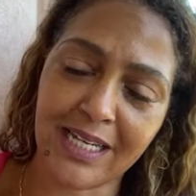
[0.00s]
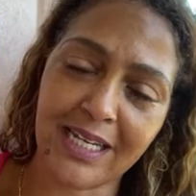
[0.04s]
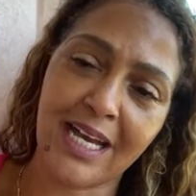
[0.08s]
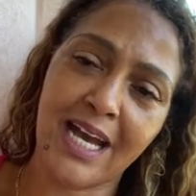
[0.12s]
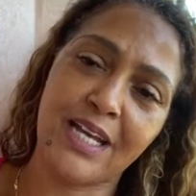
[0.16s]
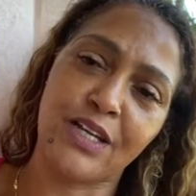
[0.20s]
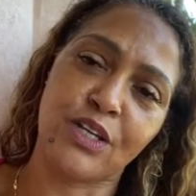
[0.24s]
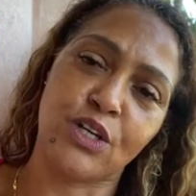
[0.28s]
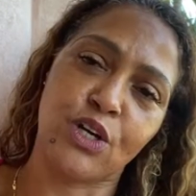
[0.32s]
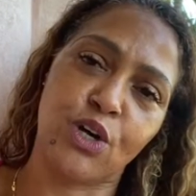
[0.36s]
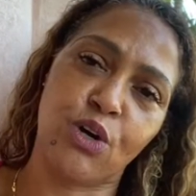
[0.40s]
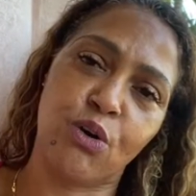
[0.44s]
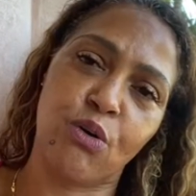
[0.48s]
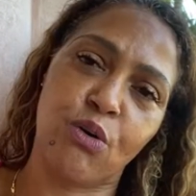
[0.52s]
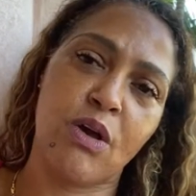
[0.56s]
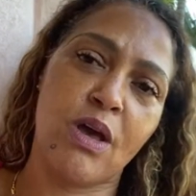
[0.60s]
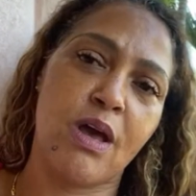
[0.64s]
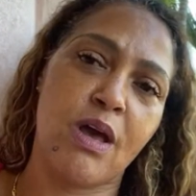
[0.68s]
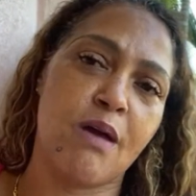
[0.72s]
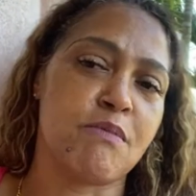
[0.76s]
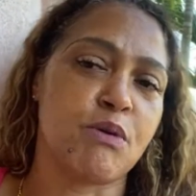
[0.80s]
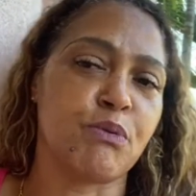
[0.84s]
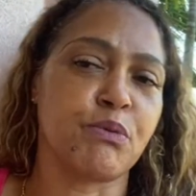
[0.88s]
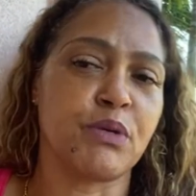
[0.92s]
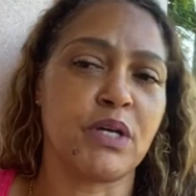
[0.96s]
I know,
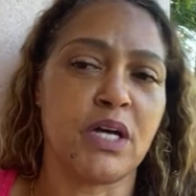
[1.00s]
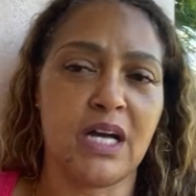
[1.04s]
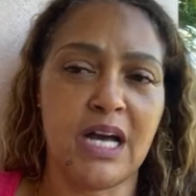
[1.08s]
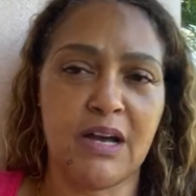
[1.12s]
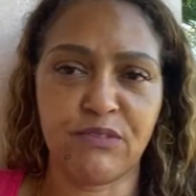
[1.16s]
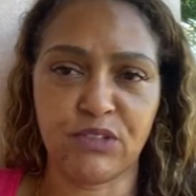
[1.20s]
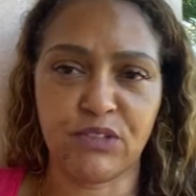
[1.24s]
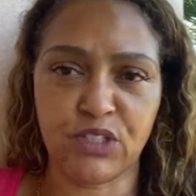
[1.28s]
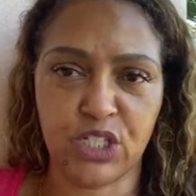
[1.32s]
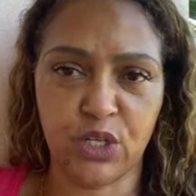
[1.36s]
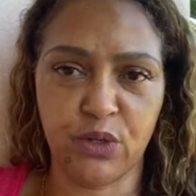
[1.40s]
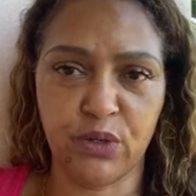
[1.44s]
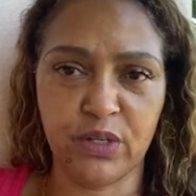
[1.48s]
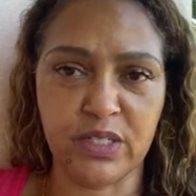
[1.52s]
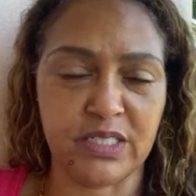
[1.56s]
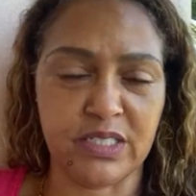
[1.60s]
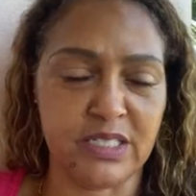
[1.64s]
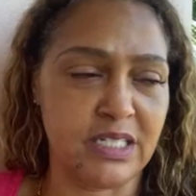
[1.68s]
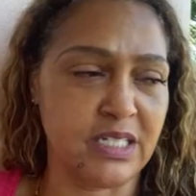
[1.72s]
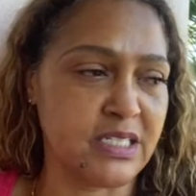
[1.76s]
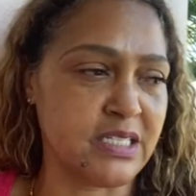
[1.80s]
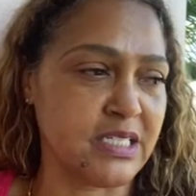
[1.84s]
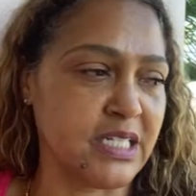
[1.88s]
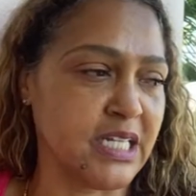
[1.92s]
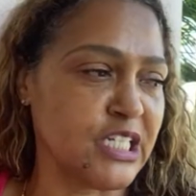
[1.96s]
but we all have to
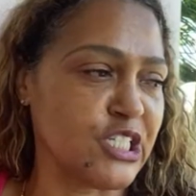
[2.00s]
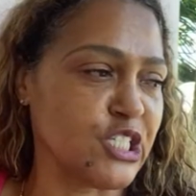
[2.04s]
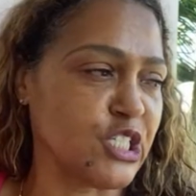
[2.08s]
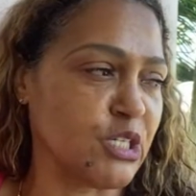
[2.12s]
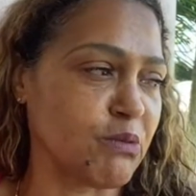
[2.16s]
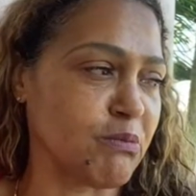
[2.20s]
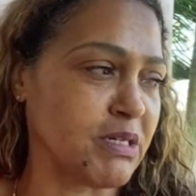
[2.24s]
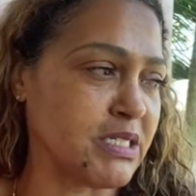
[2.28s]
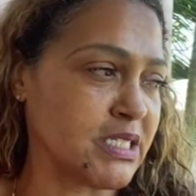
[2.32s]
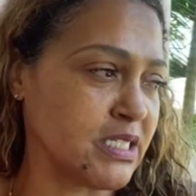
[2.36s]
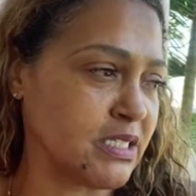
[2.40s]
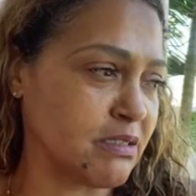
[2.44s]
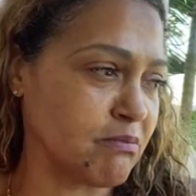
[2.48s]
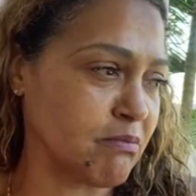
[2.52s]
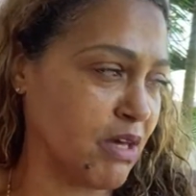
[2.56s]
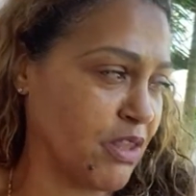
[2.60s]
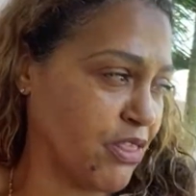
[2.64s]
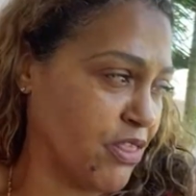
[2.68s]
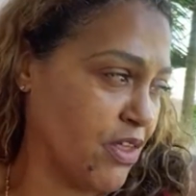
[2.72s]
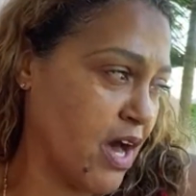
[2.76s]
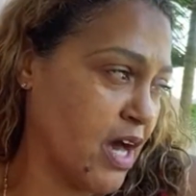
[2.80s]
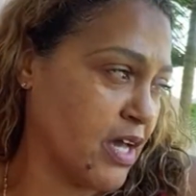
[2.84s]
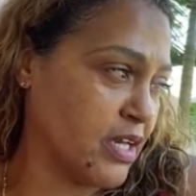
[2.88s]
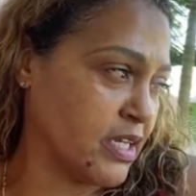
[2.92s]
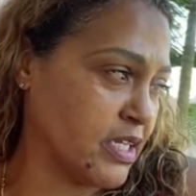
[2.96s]
coexist. And so
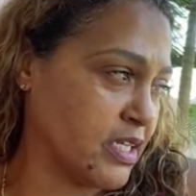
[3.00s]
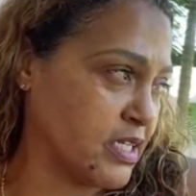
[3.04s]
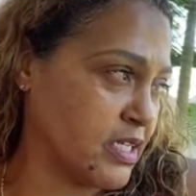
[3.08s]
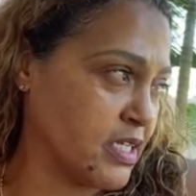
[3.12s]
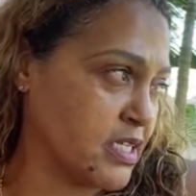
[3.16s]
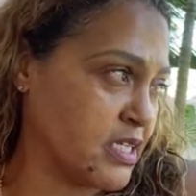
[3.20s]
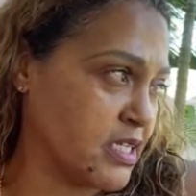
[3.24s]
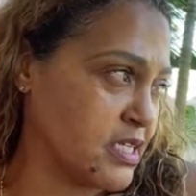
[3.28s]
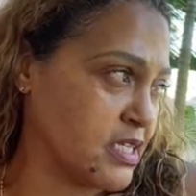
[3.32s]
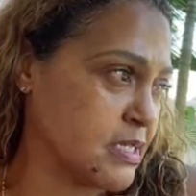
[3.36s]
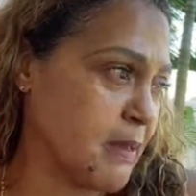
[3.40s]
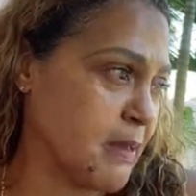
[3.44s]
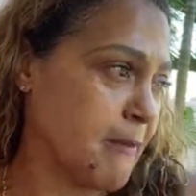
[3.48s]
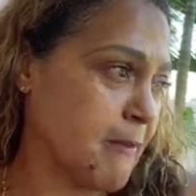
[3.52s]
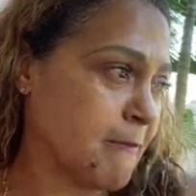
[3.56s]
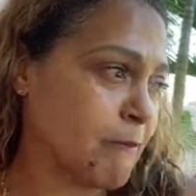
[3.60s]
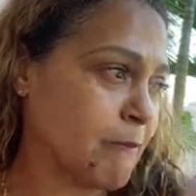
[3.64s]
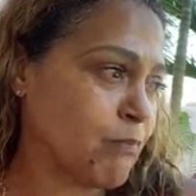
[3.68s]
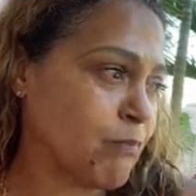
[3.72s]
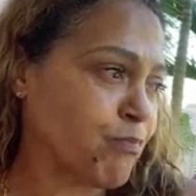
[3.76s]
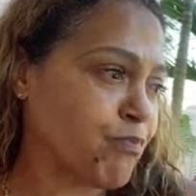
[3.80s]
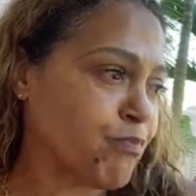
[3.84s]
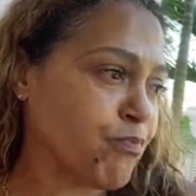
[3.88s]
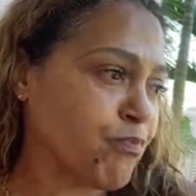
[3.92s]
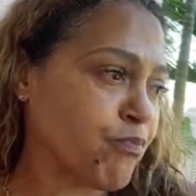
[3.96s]
my thought
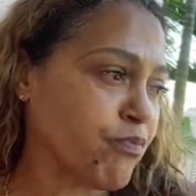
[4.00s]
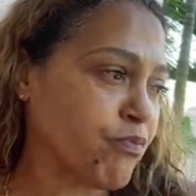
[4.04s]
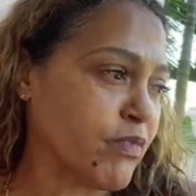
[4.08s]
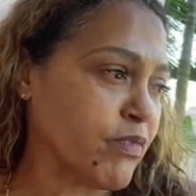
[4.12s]
is,